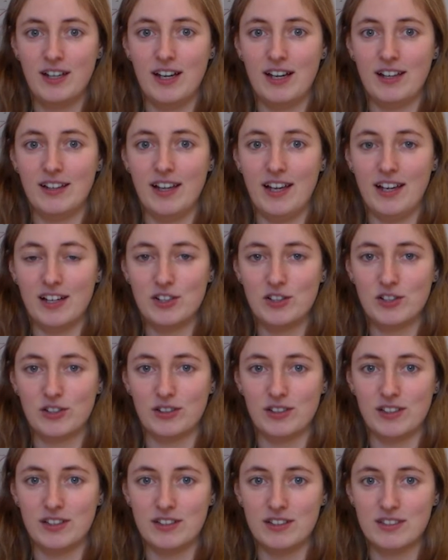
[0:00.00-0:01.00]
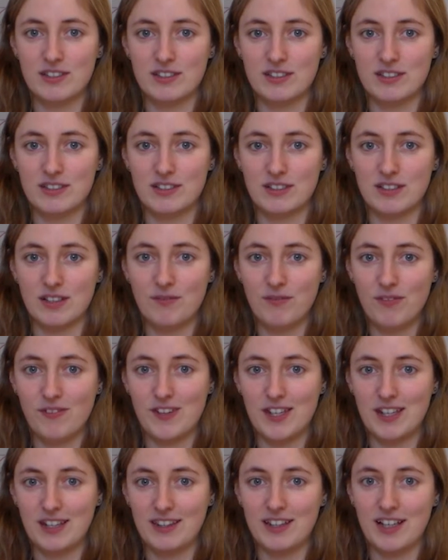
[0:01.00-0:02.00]
and actually
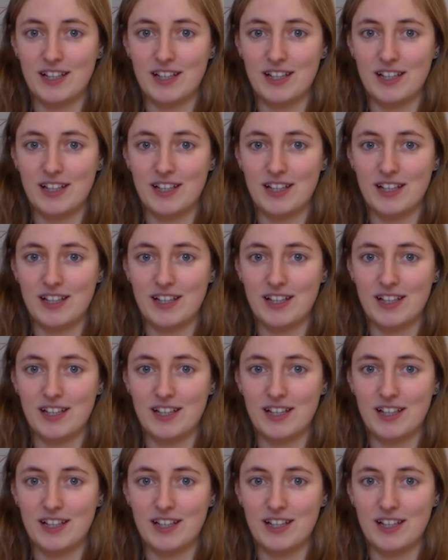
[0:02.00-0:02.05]
something